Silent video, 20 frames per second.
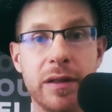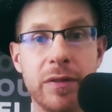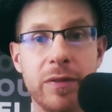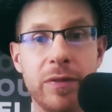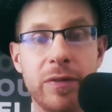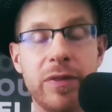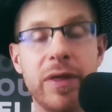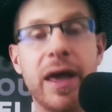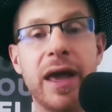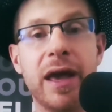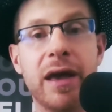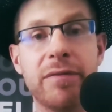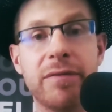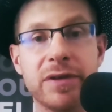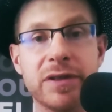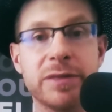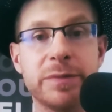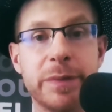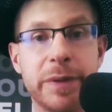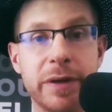they have
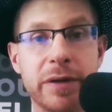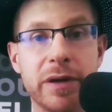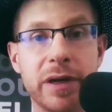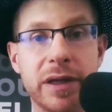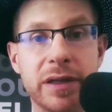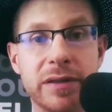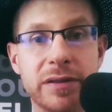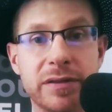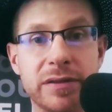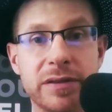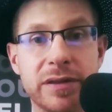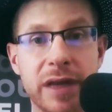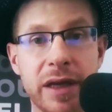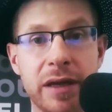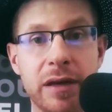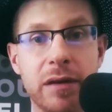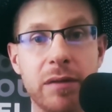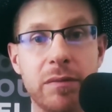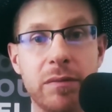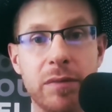experienced
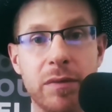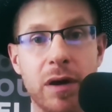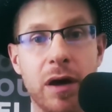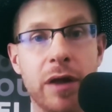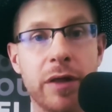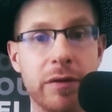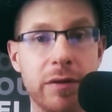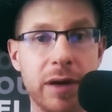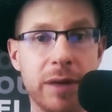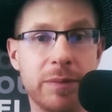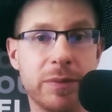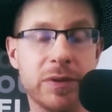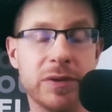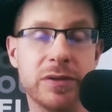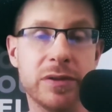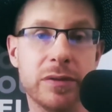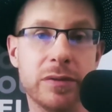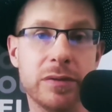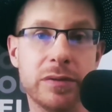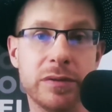in other
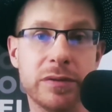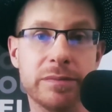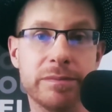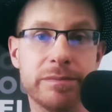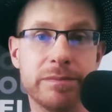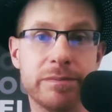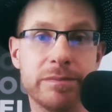episodes.